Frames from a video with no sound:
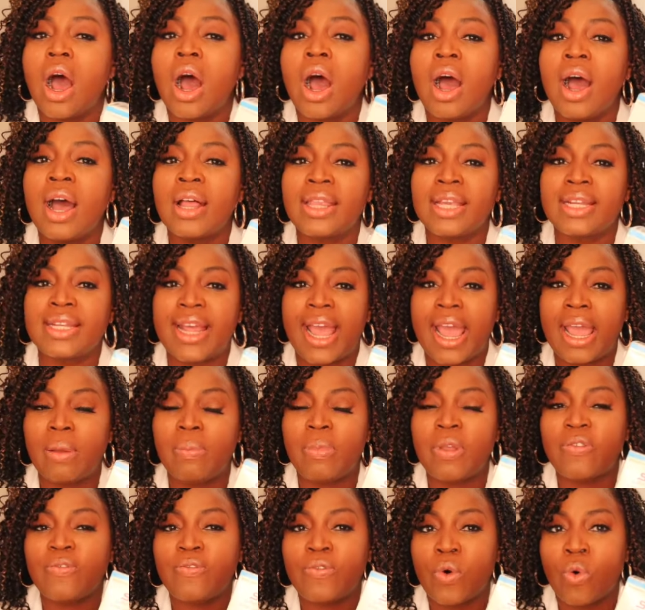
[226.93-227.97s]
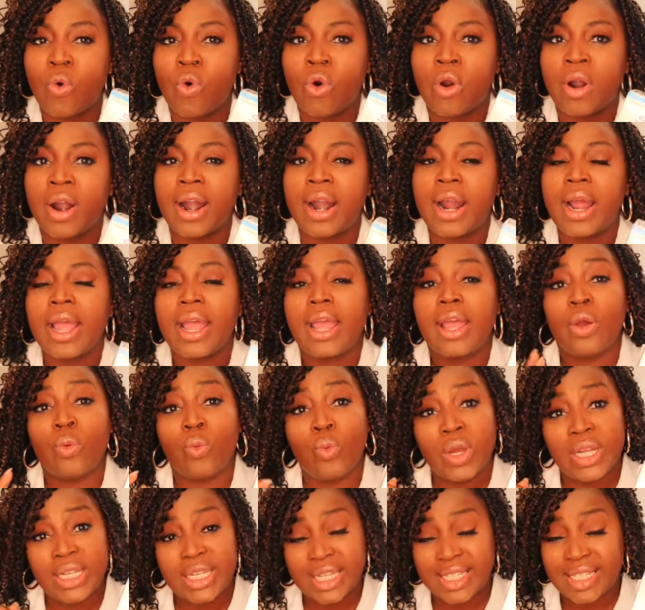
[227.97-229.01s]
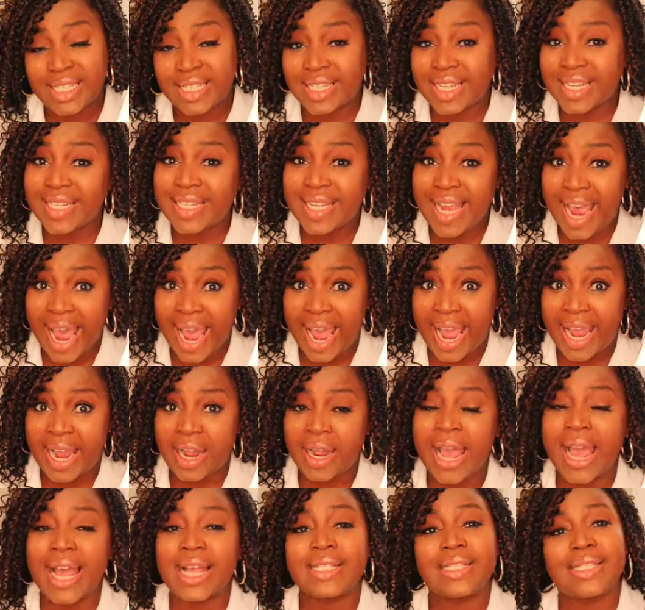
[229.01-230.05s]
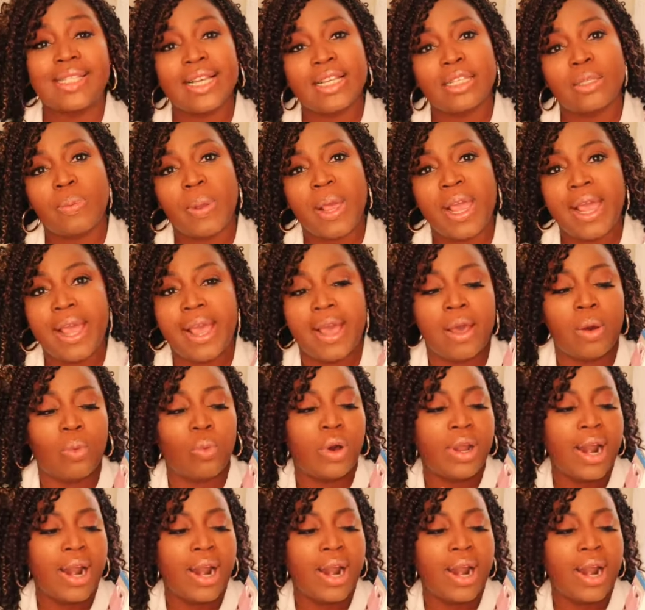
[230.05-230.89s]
on the day before, which is today at 6 p.m.,